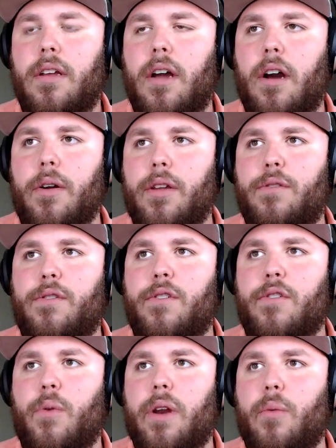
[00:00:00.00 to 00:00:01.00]
Oh, it uses
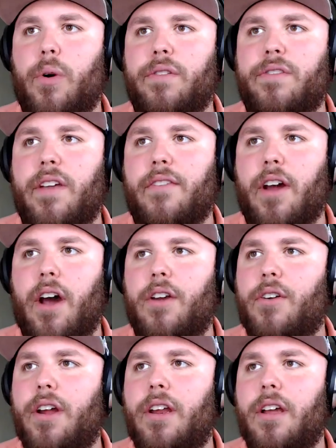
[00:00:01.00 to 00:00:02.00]
the
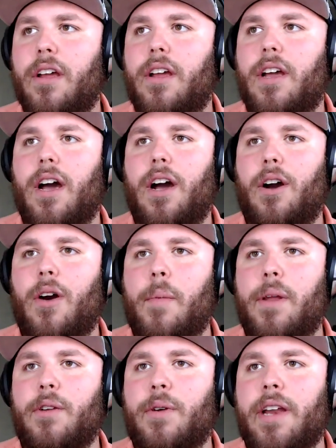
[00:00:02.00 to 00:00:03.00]
21700. Oh, I'm
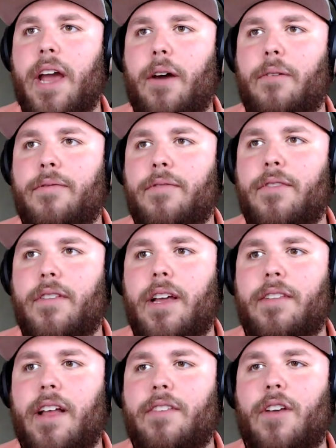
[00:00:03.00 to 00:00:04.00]
into it now.
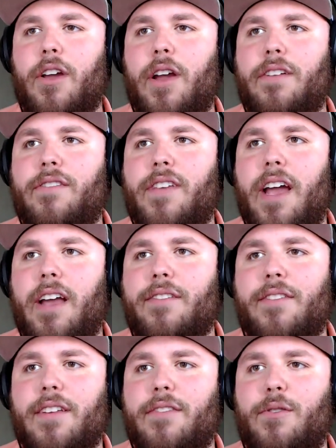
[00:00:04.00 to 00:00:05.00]
That's all you have to say.
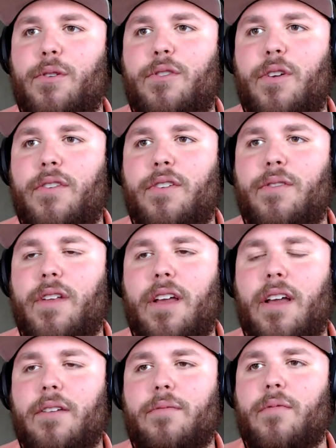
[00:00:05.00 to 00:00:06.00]
Is as soon as you have a
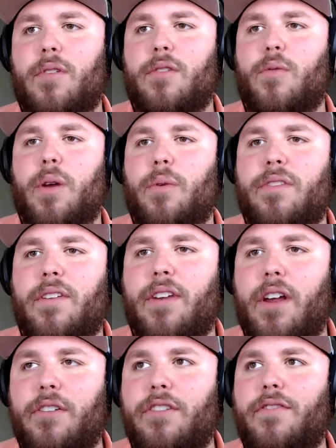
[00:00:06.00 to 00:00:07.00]

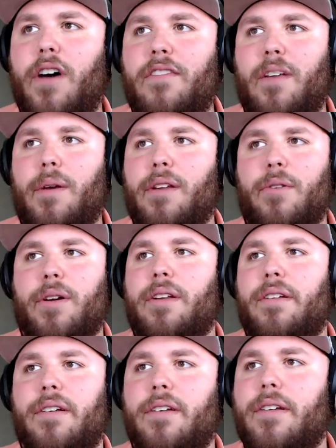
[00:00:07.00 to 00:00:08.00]
21700 involved, I'm into it.
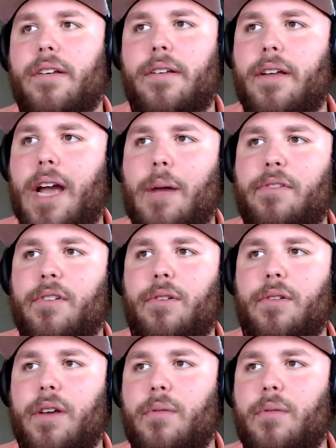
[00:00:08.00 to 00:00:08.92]
Absolutely.